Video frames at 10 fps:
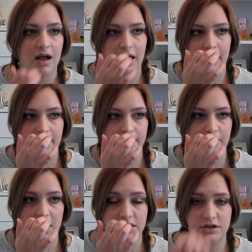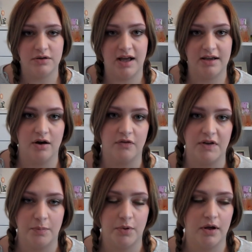I do like
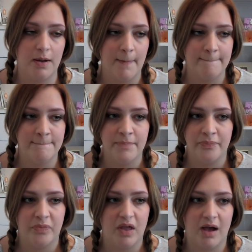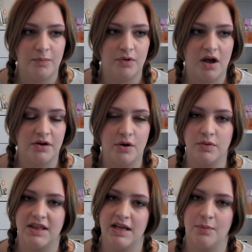coffee, but I
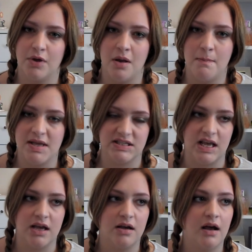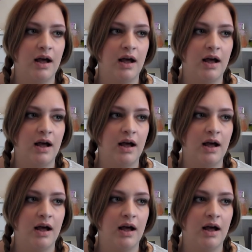don't think I'm gonna miss it.